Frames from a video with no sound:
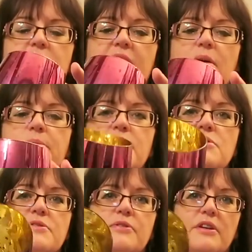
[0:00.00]
They are
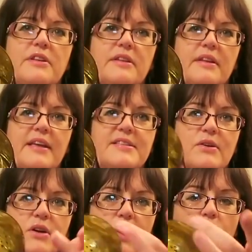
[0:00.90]
beautiful. It's
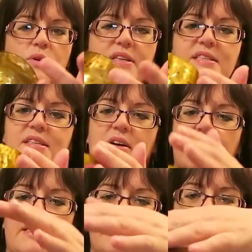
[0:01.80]
gold
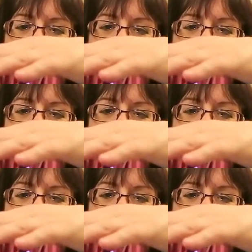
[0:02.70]
inside